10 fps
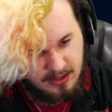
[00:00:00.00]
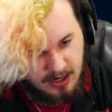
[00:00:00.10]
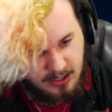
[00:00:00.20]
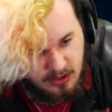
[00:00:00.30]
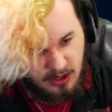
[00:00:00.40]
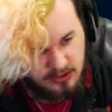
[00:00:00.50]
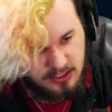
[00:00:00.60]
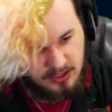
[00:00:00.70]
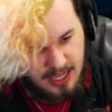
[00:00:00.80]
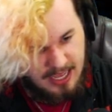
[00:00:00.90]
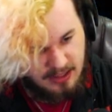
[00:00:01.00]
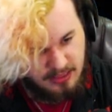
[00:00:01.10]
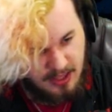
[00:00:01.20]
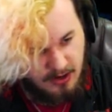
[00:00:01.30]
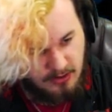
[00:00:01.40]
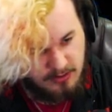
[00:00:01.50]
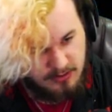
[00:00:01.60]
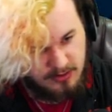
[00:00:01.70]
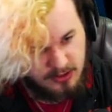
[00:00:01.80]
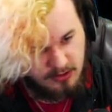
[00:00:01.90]
are you called Goliath? No,
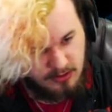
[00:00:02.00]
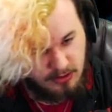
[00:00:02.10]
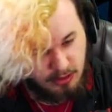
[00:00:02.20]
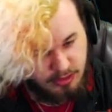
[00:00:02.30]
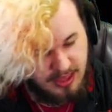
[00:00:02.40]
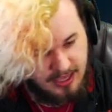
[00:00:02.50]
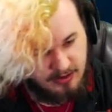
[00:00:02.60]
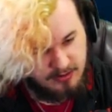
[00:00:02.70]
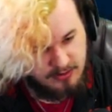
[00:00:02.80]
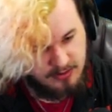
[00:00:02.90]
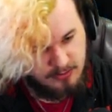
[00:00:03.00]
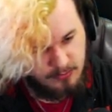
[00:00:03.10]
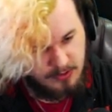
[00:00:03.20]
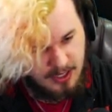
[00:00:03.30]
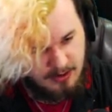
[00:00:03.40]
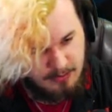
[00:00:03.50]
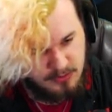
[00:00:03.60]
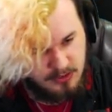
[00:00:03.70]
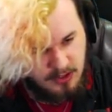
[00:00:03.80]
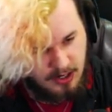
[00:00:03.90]
you're, you're the thing. I,
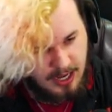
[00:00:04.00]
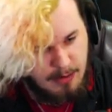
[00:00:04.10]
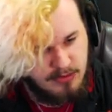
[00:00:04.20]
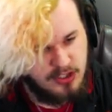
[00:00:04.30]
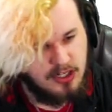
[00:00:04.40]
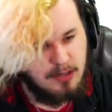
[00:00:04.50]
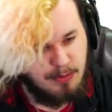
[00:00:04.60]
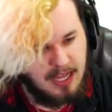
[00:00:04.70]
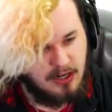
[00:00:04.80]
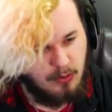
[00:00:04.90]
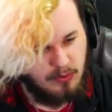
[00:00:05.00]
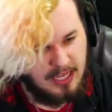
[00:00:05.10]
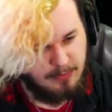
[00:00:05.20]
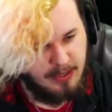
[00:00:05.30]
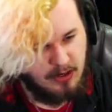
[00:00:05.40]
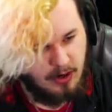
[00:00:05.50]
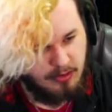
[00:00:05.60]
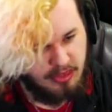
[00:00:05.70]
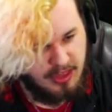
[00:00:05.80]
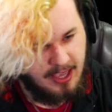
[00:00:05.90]
am look, I'm sure you probably don't like to be
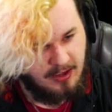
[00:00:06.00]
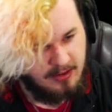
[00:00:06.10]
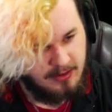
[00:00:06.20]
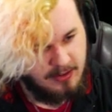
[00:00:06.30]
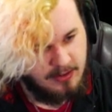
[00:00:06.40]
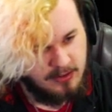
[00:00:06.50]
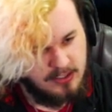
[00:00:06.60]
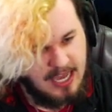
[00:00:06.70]
called thing. Do you